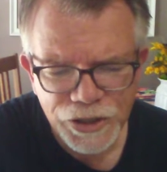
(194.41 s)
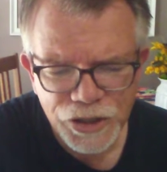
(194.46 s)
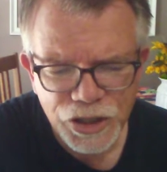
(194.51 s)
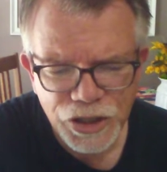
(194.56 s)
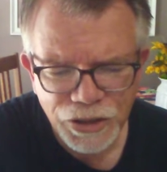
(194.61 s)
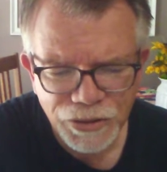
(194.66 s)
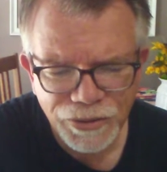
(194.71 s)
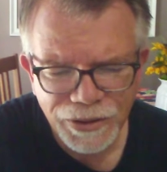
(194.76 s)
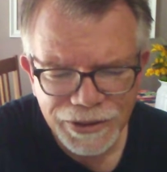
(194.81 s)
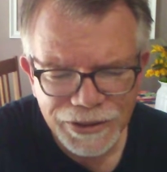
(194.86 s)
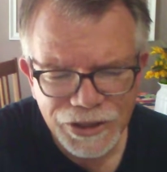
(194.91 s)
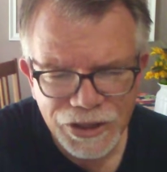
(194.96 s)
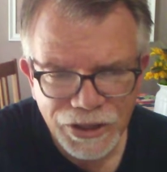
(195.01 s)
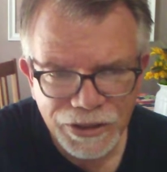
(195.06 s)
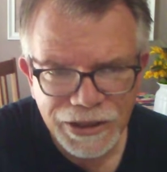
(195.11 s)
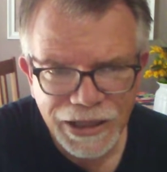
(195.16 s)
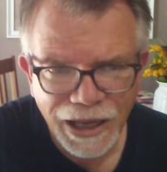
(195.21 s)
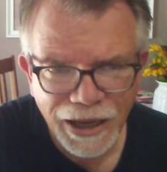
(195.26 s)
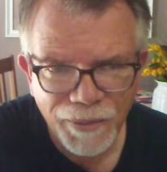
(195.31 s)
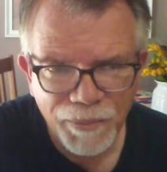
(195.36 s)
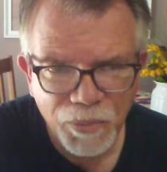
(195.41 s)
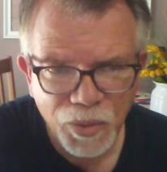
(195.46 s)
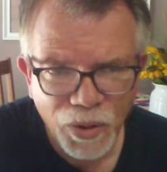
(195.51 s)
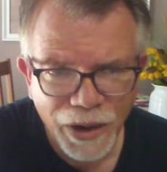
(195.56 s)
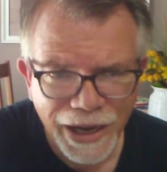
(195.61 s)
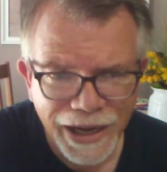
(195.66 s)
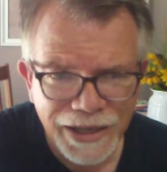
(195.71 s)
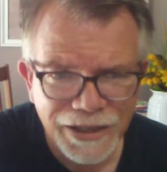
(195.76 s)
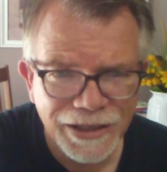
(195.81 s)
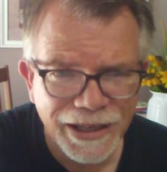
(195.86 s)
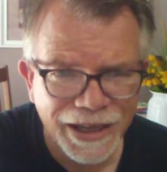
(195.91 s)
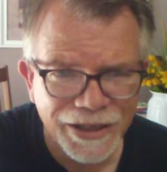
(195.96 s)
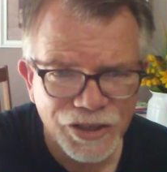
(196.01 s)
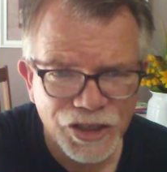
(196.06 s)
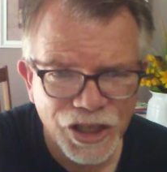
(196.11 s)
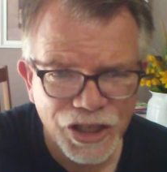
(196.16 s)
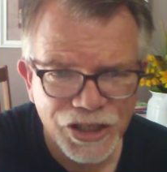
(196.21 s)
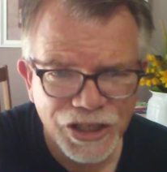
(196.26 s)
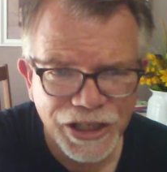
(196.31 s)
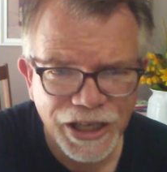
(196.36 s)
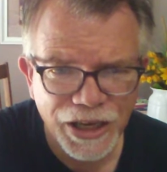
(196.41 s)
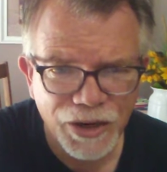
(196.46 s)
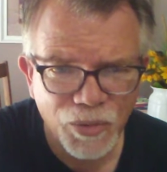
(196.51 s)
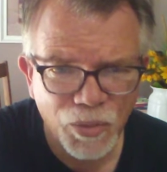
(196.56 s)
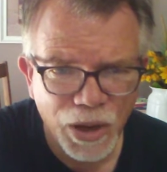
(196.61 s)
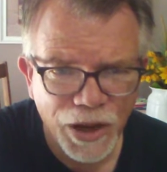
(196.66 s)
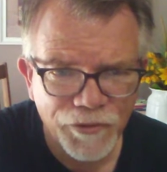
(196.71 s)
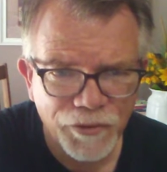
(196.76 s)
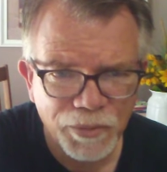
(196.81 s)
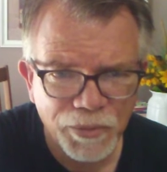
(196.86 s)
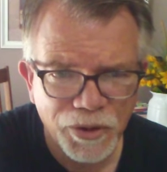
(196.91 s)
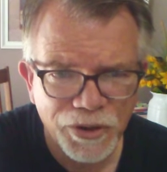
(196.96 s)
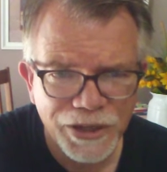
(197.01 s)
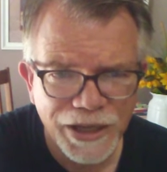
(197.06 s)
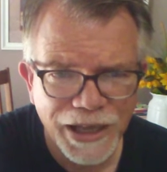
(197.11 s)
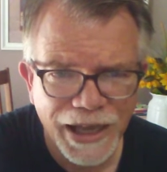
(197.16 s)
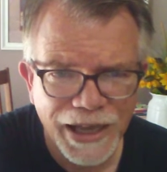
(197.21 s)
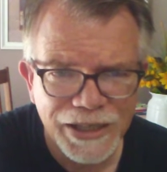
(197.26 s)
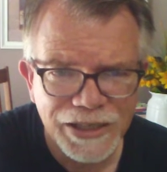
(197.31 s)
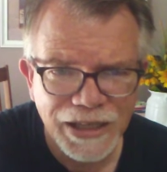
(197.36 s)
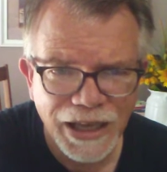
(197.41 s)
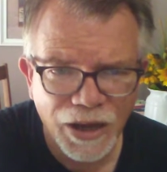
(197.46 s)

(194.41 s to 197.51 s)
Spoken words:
she'll take a break and just get away from her desk